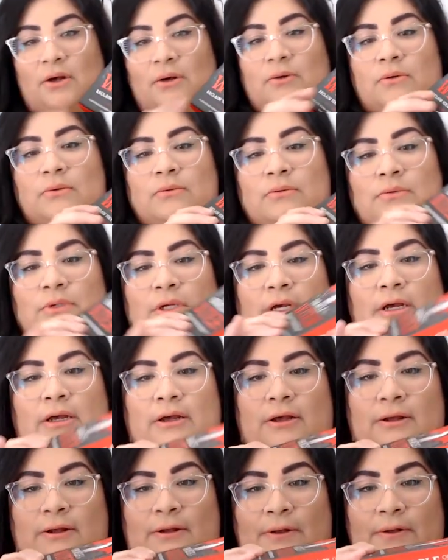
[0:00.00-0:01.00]
own
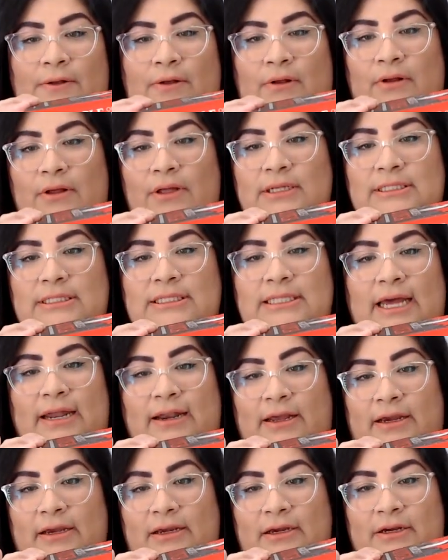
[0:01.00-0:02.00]

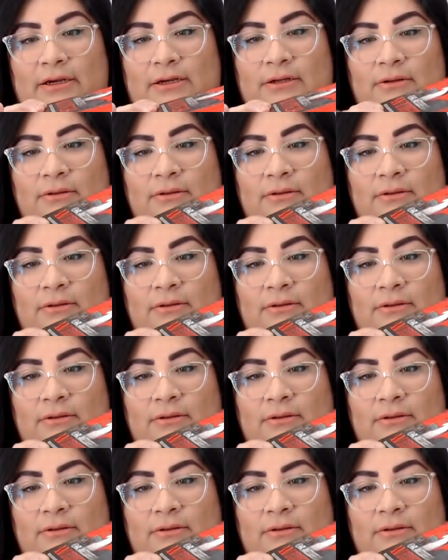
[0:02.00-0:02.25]
aesthetic.